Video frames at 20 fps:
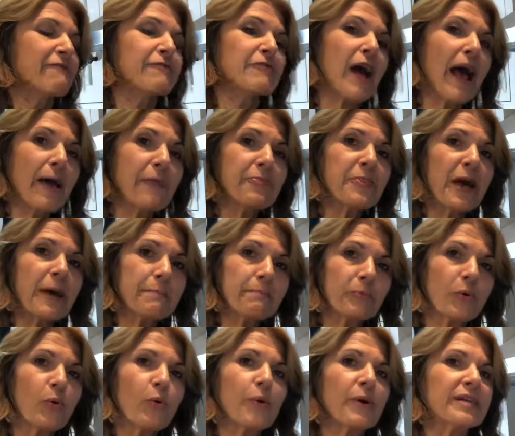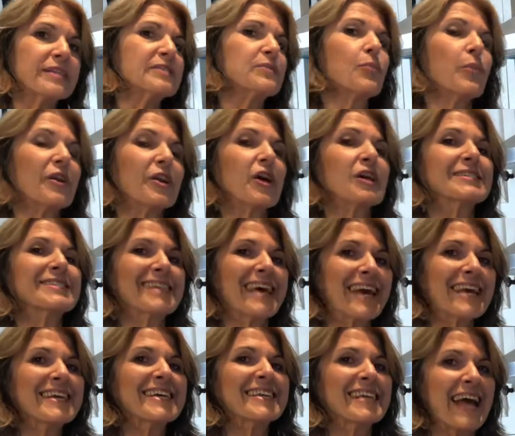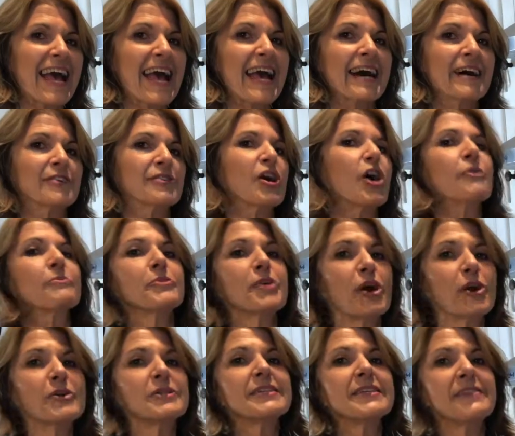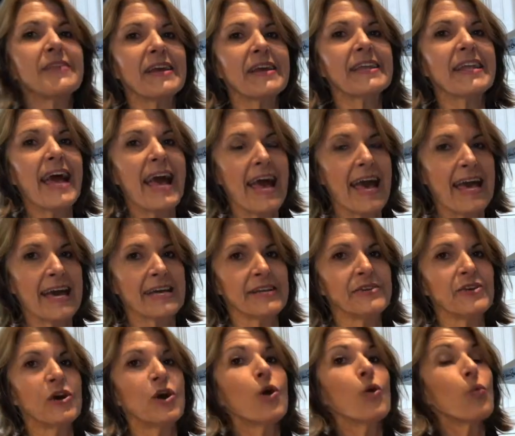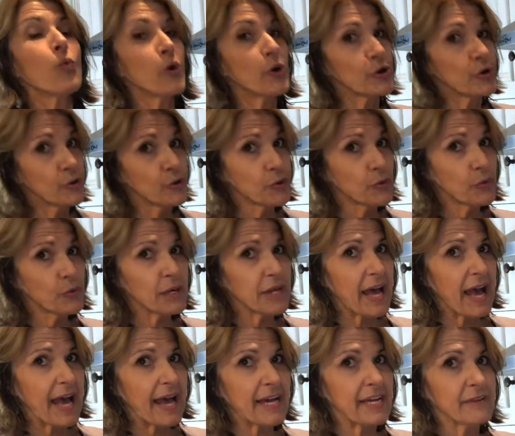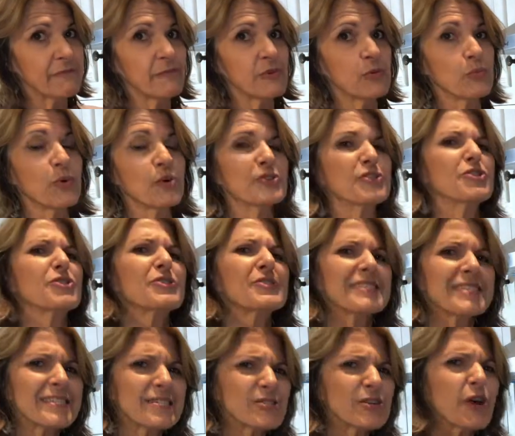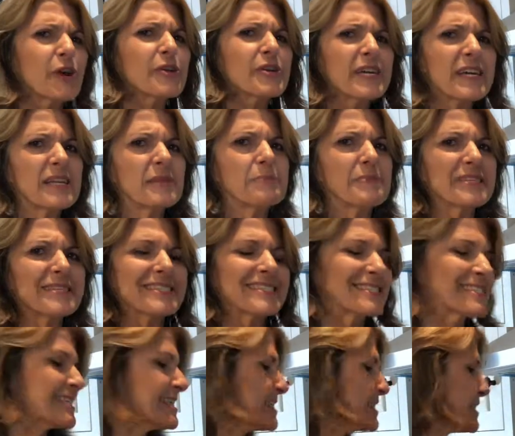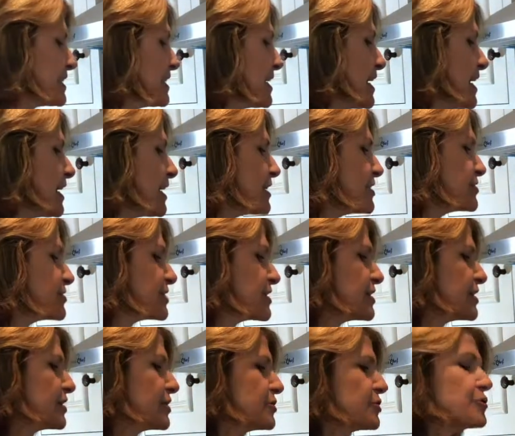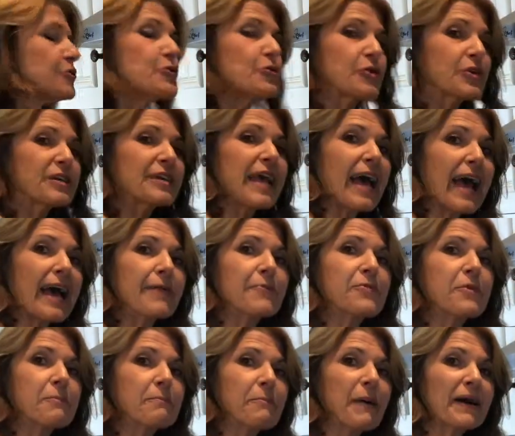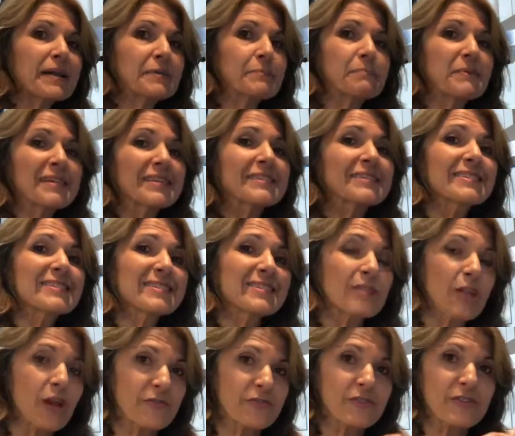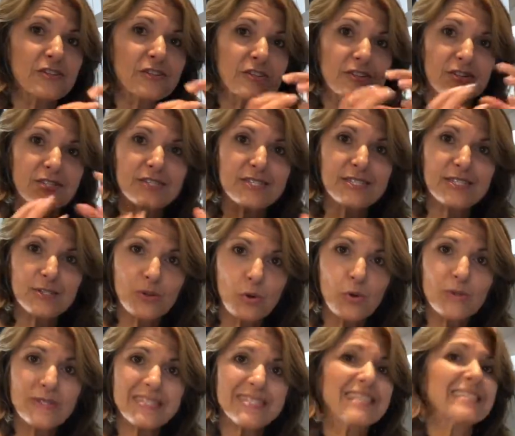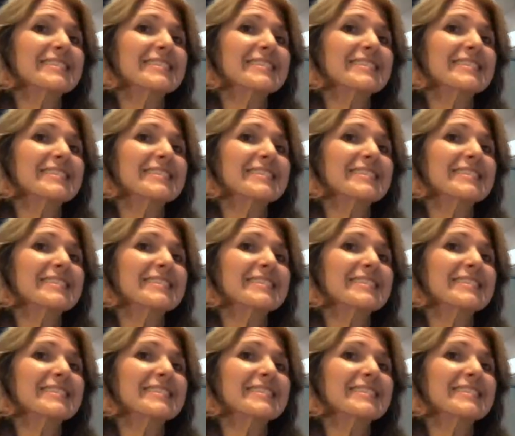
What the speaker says: at that point, when I take it out, I'm going to then add what you would add if you want to, because it's going to get a bit sticky, is you can add the butter beans, like the sauce that